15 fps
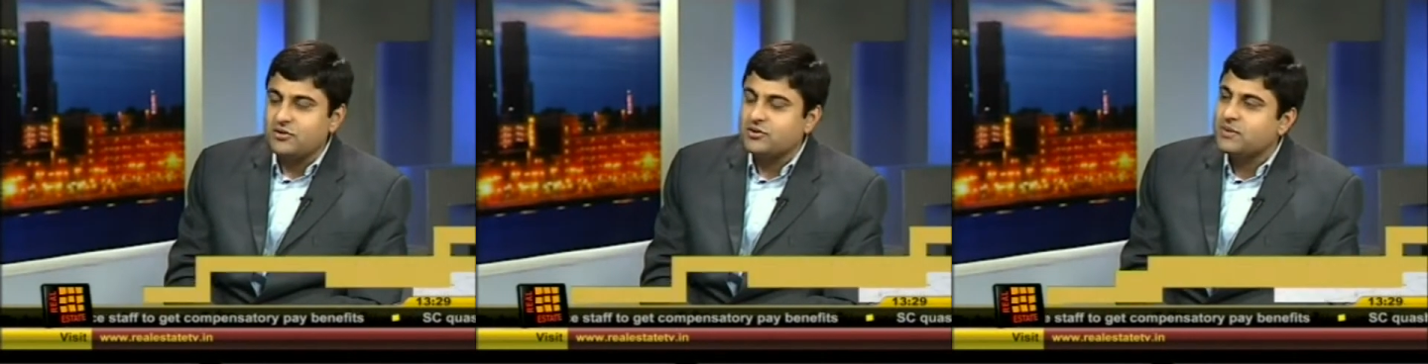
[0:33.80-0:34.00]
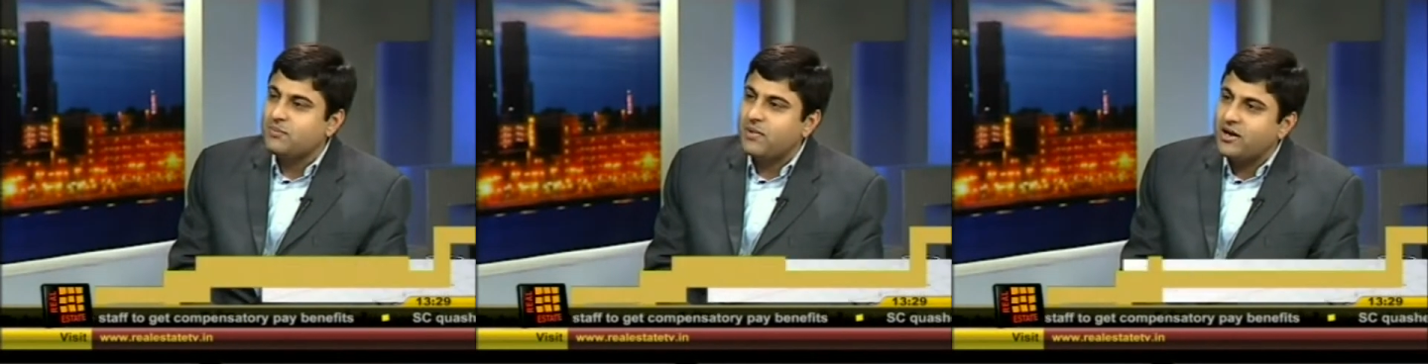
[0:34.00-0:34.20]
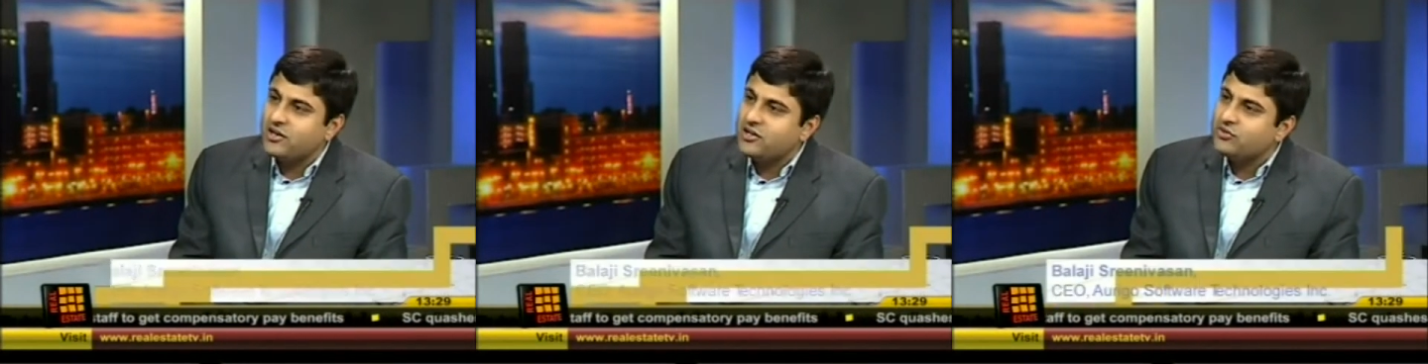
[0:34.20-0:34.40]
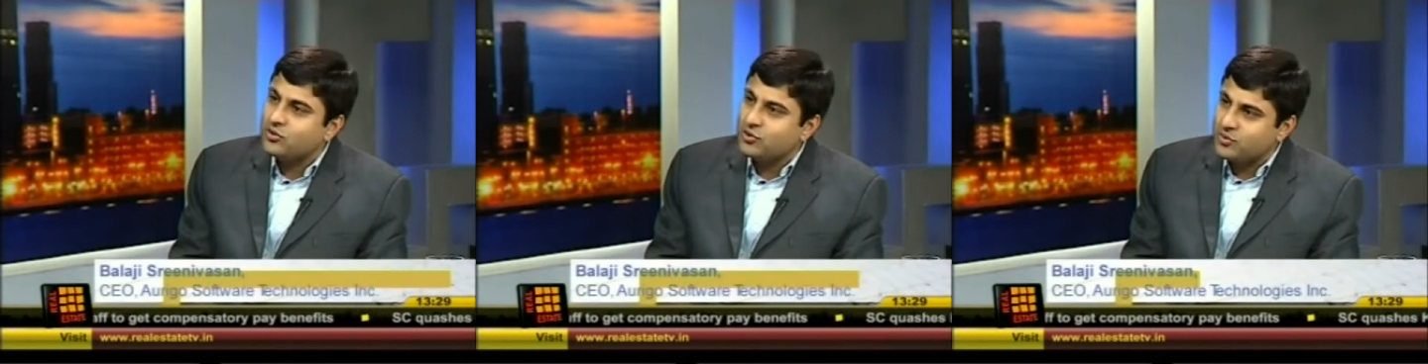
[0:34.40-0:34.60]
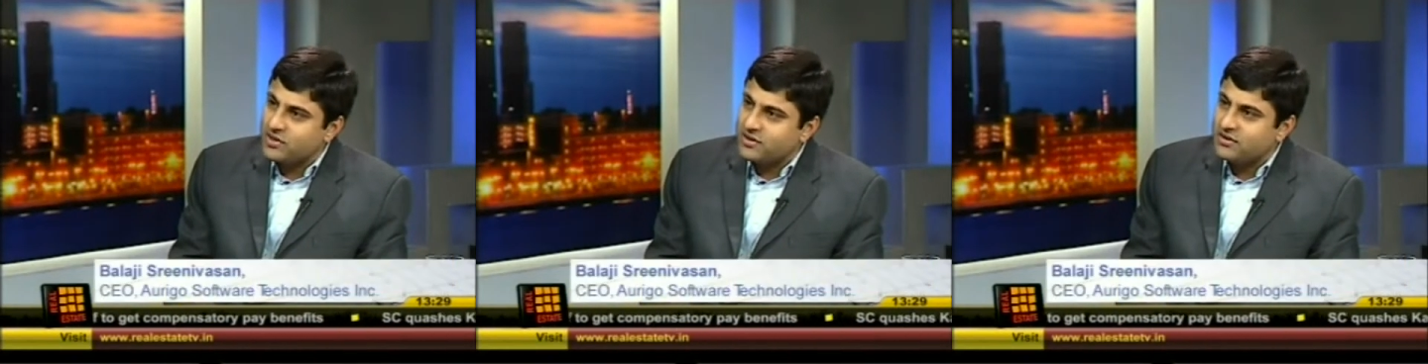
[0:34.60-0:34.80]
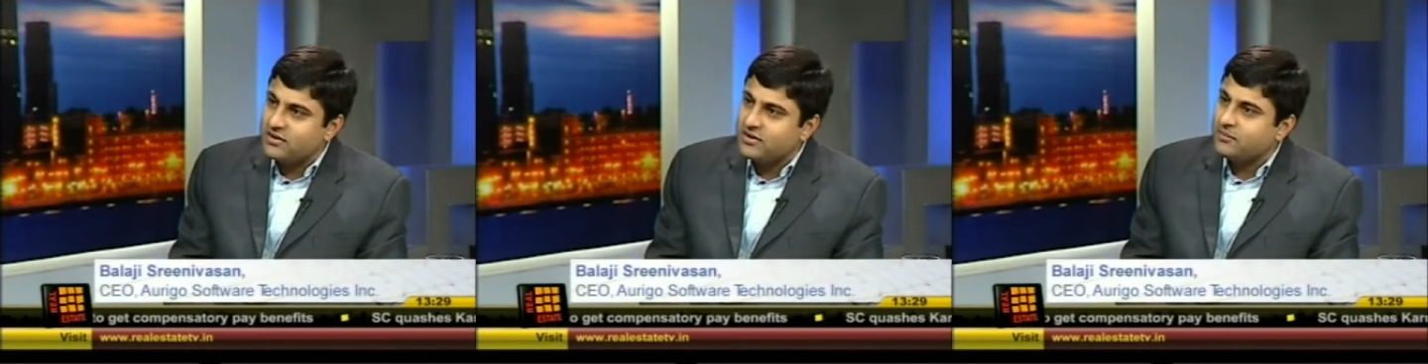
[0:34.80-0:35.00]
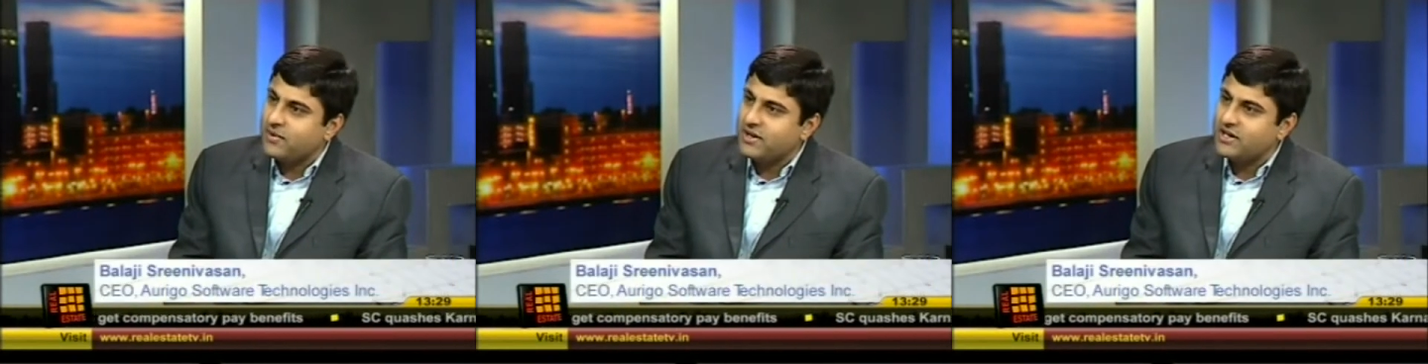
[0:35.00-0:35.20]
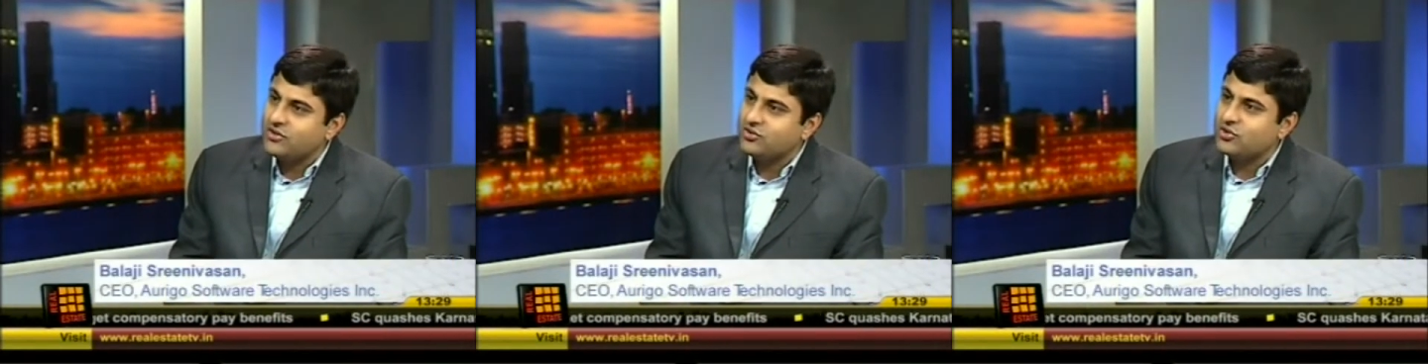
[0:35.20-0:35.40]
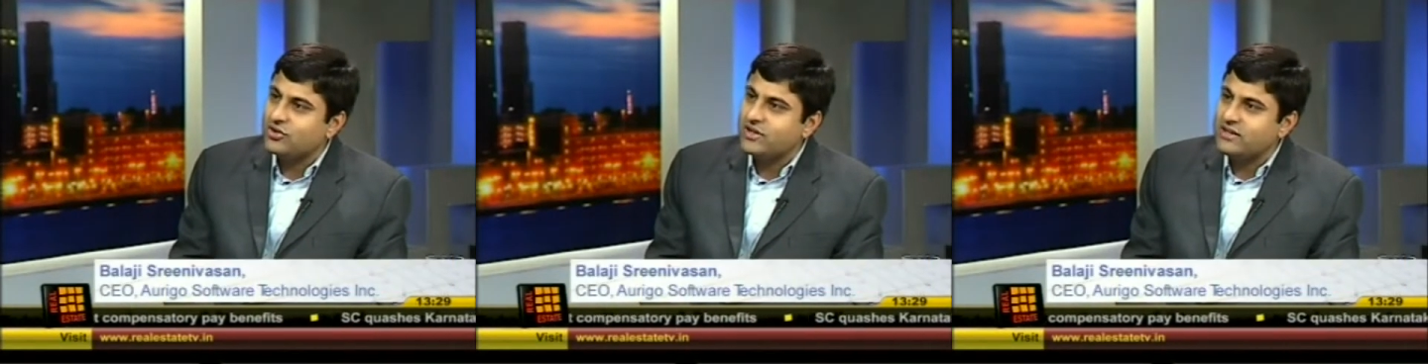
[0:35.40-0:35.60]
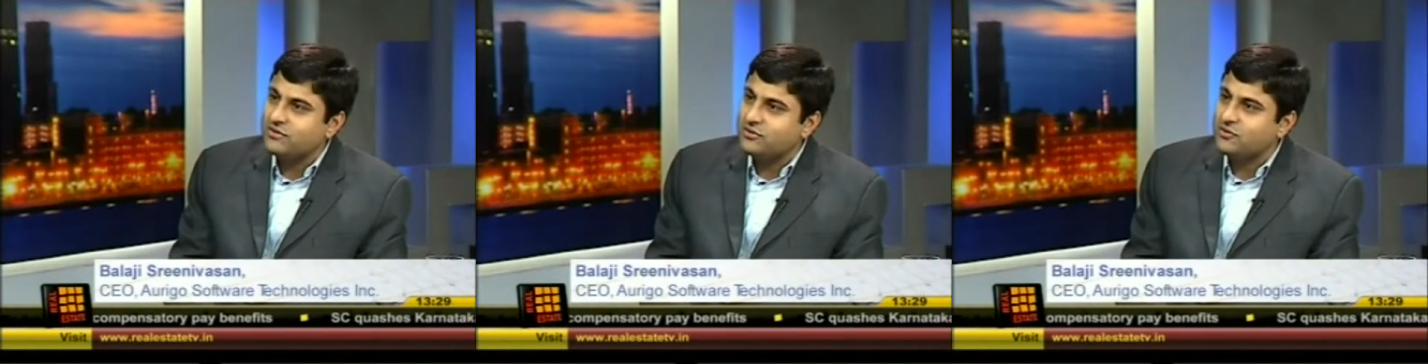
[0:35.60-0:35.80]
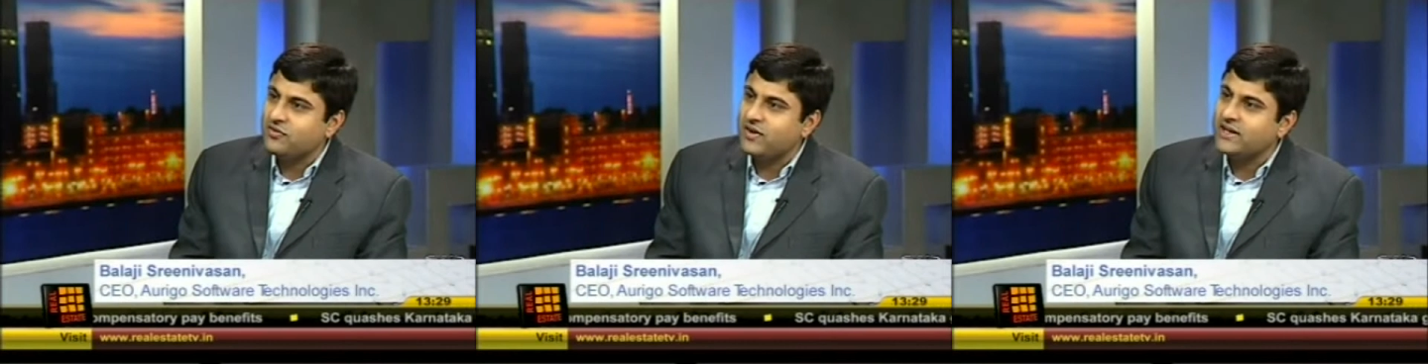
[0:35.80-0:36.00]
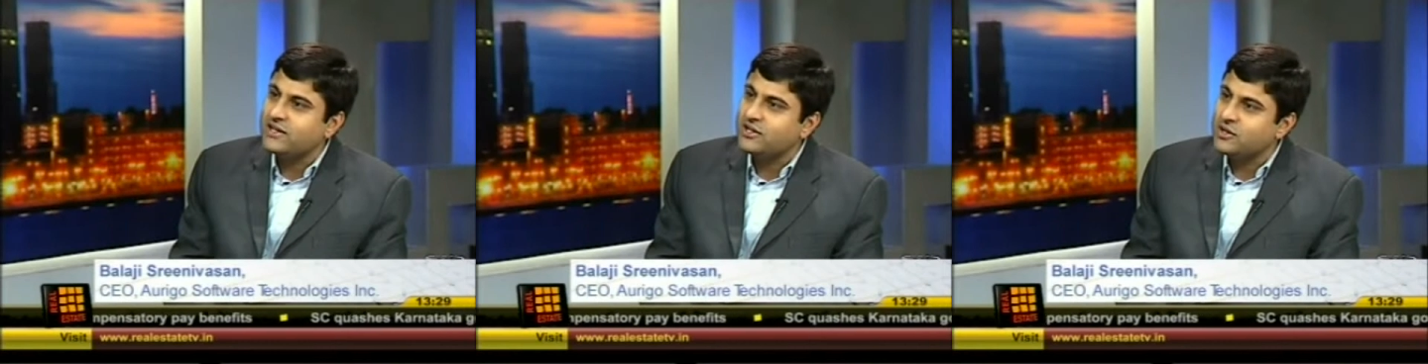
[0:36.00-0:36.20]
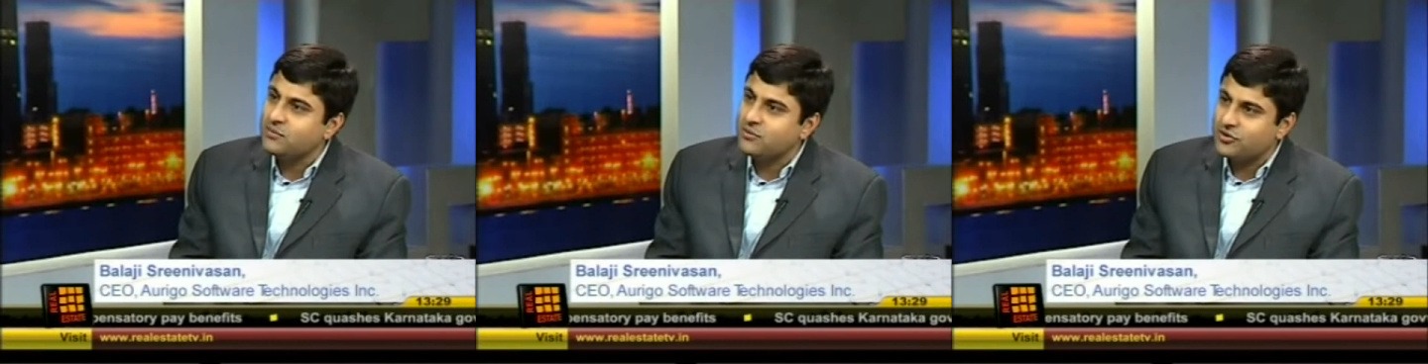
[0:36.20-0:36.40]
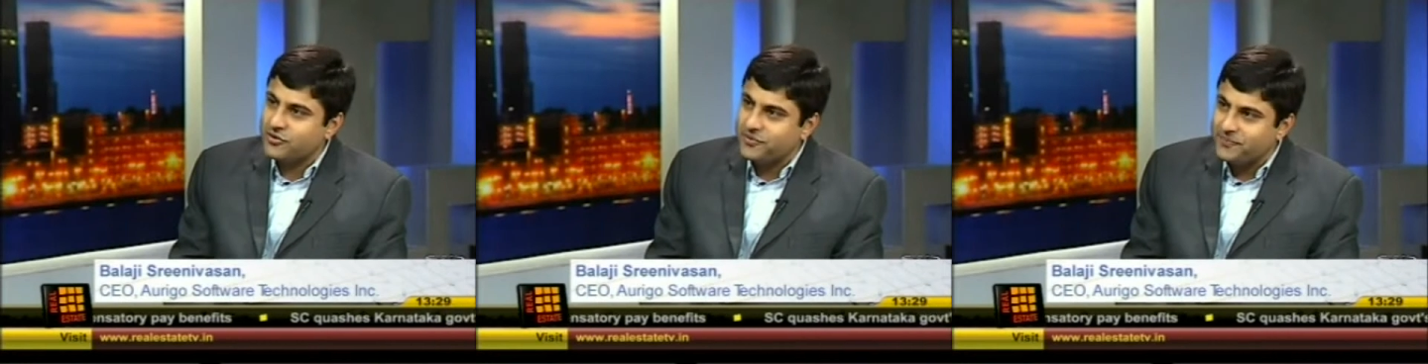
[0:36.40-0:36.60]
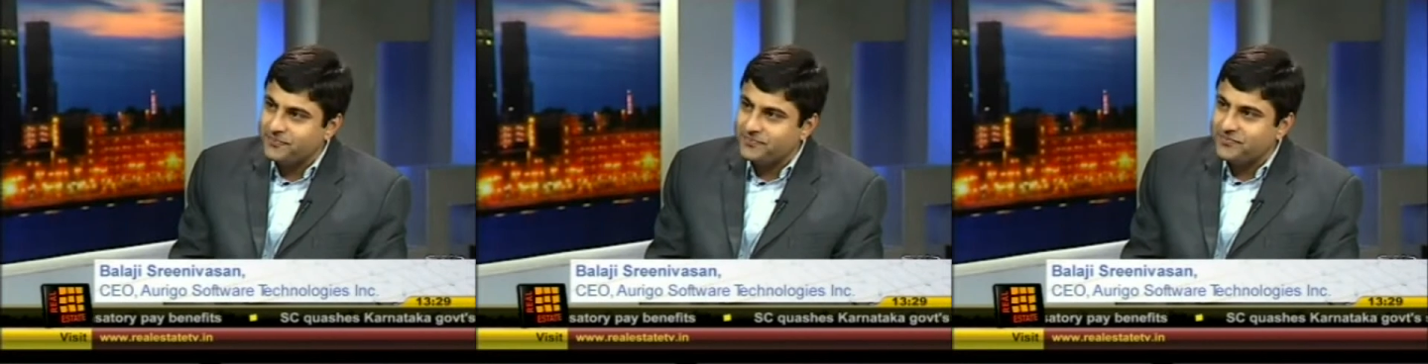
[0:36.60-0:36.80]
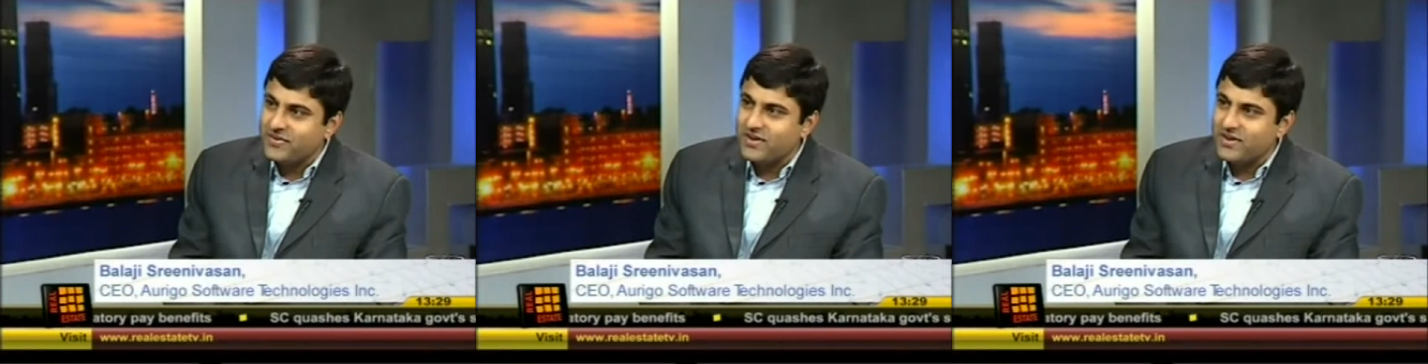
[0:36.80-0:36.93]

you know, the party's over, money is not easy to find anymore.